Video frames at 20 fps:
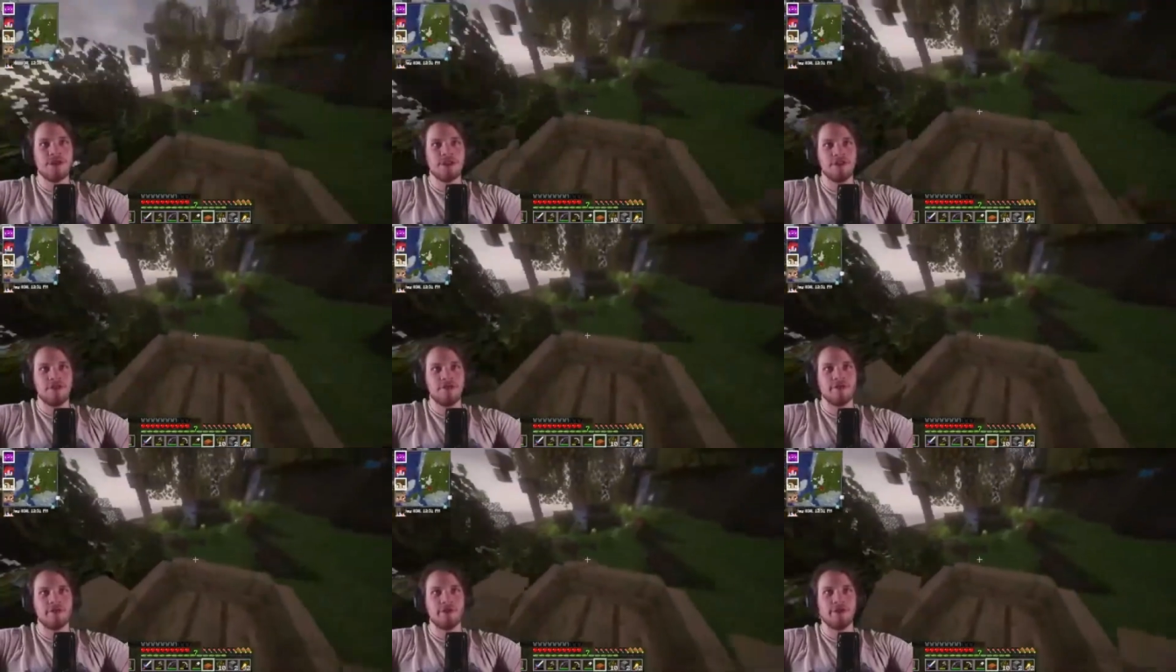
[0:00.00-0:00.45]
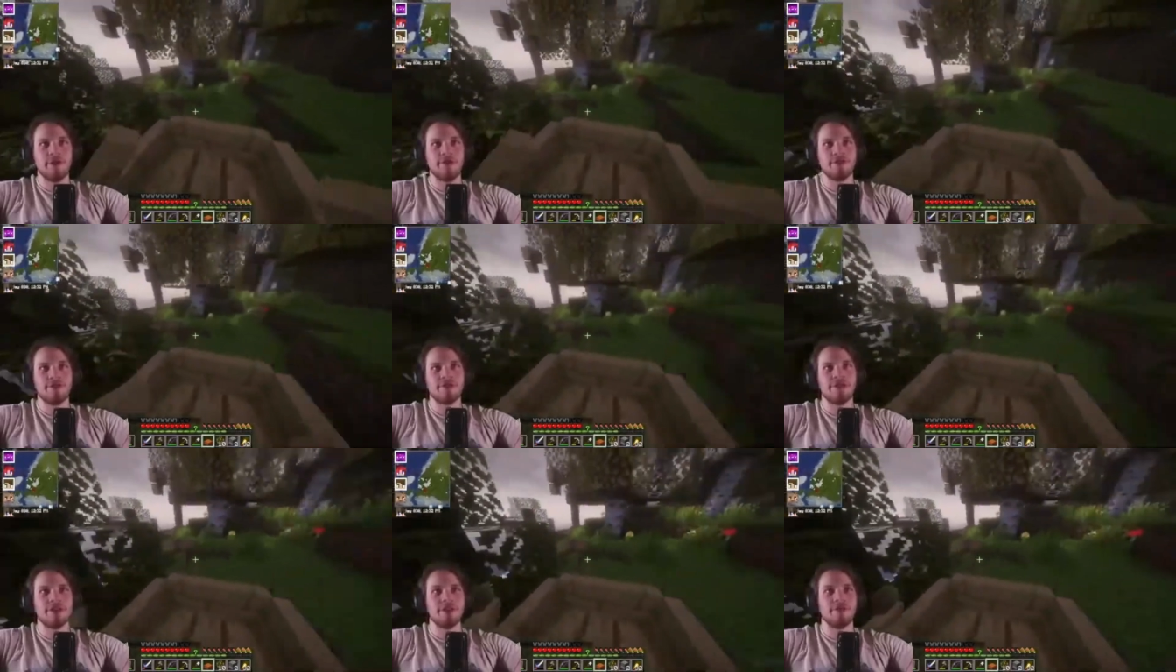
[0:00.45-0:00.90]
you're in the boat.
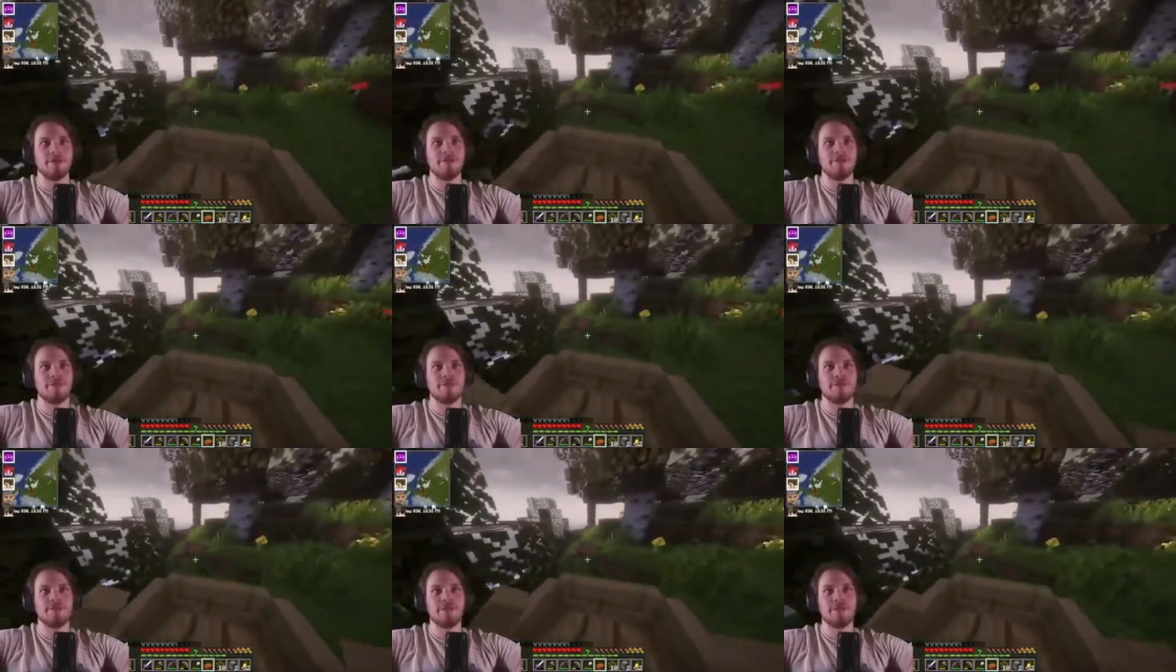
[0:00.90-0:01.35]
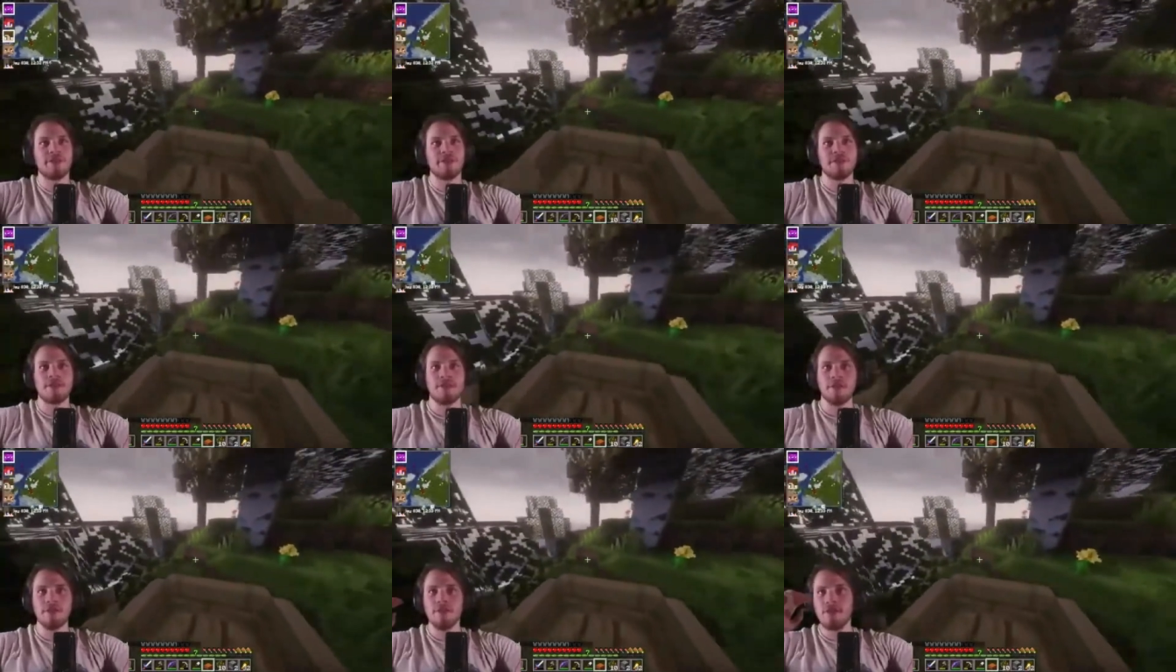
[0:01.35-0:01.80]
Let's go.
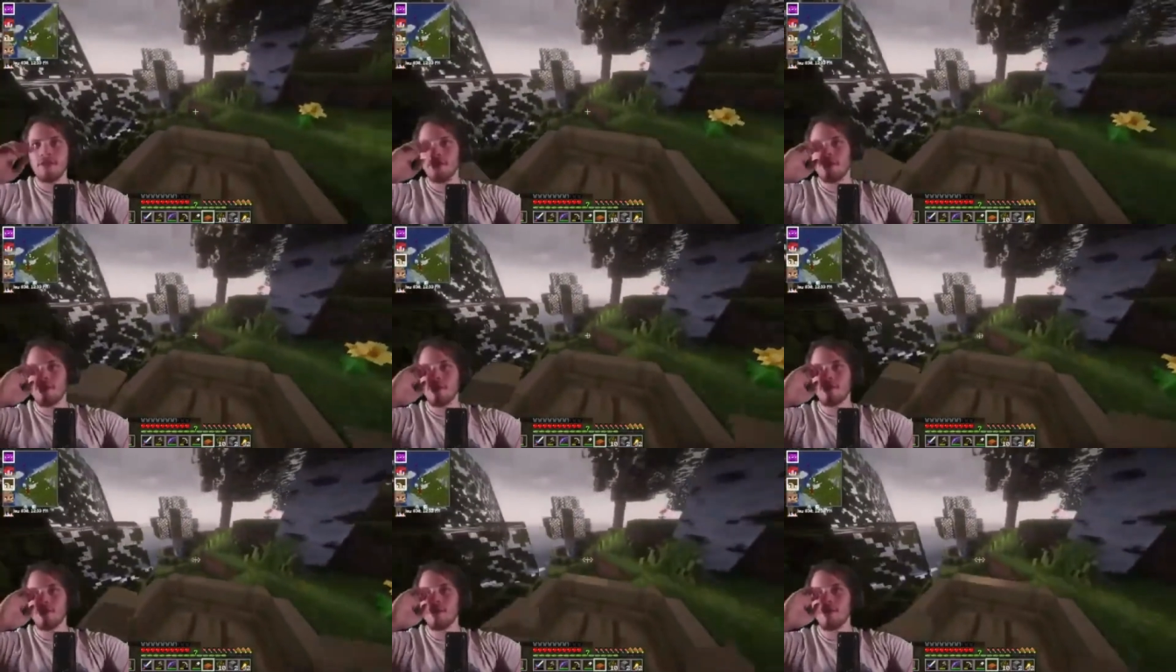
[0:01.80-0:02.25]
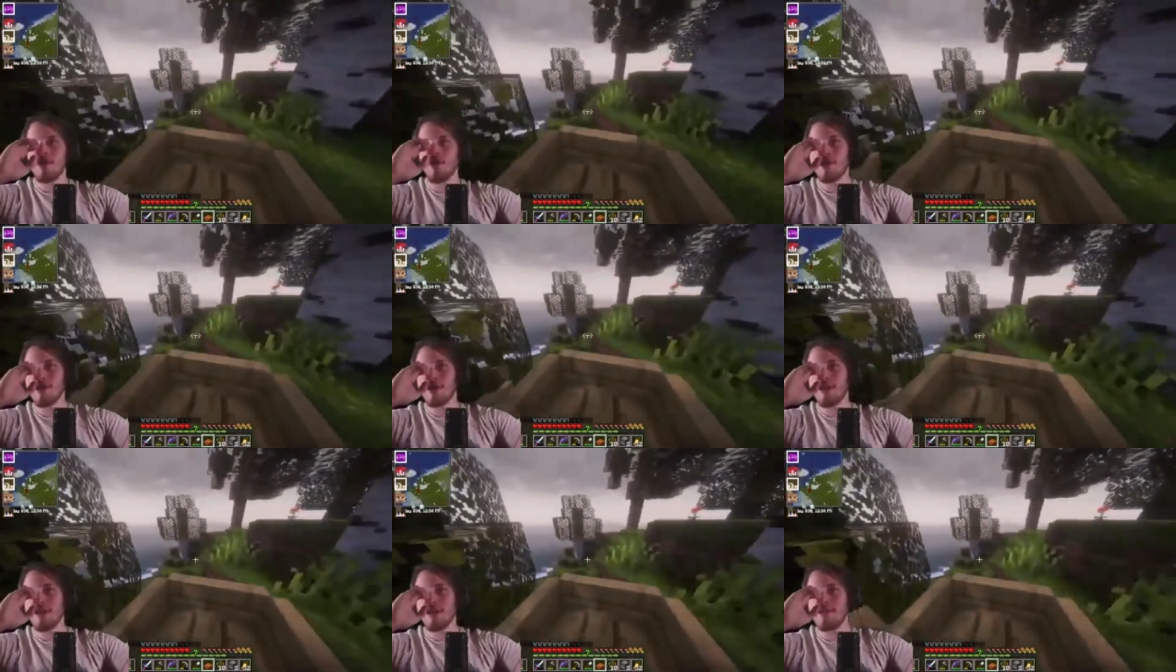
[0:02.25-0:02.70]
We're going
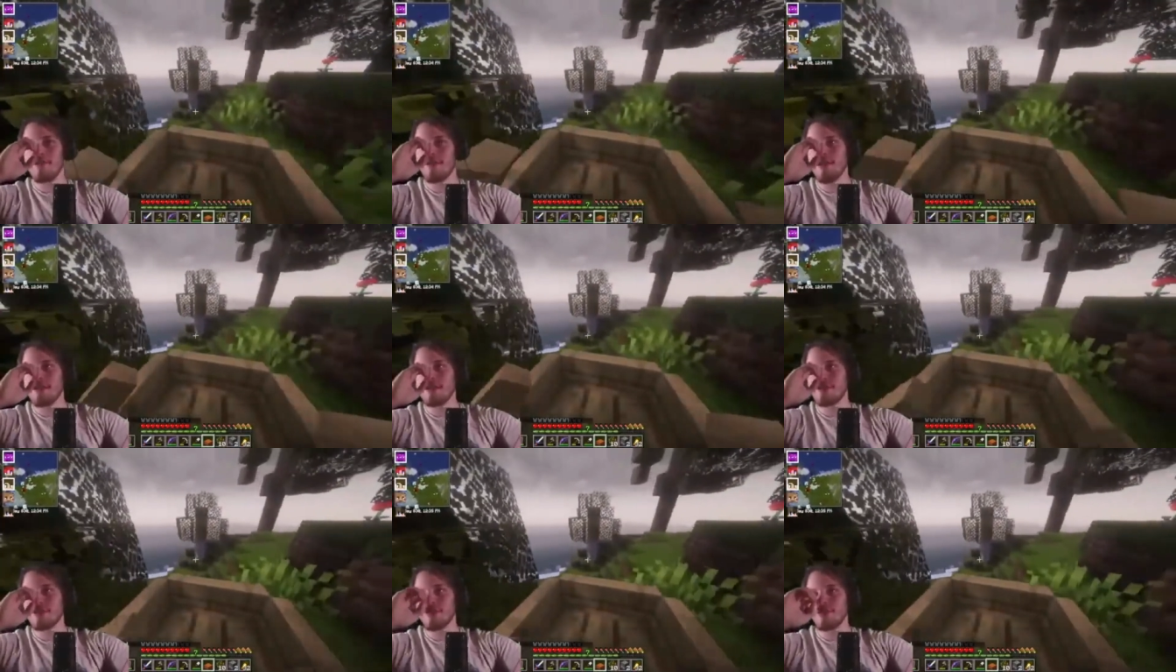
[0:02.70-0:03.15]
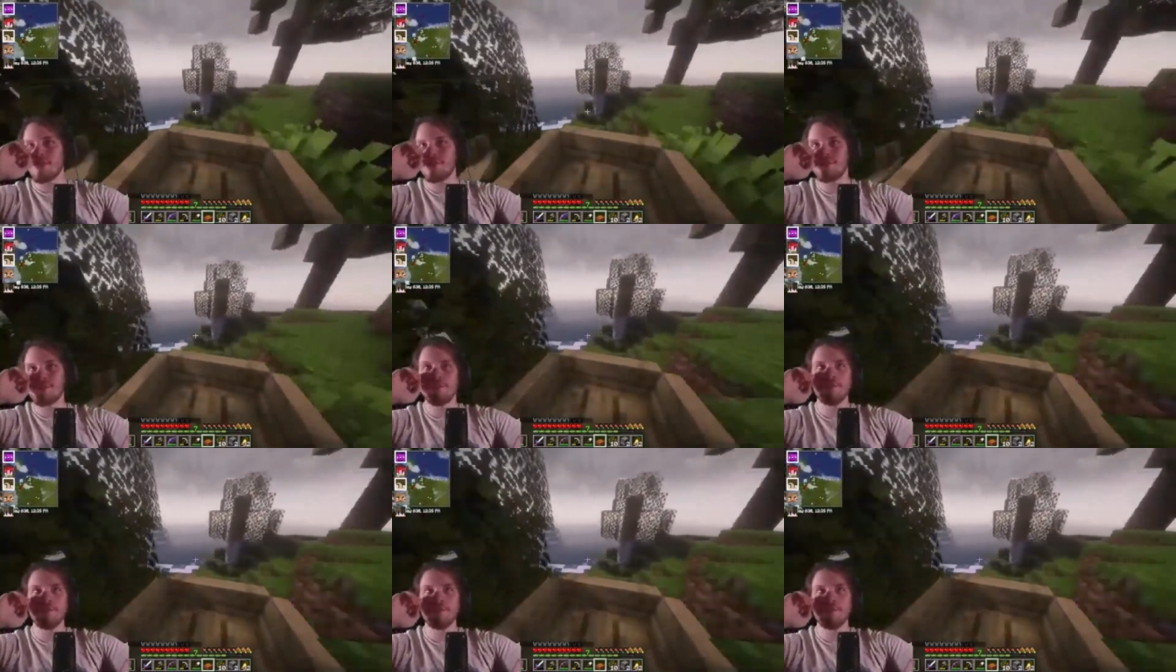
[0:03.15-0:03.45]
on an adventure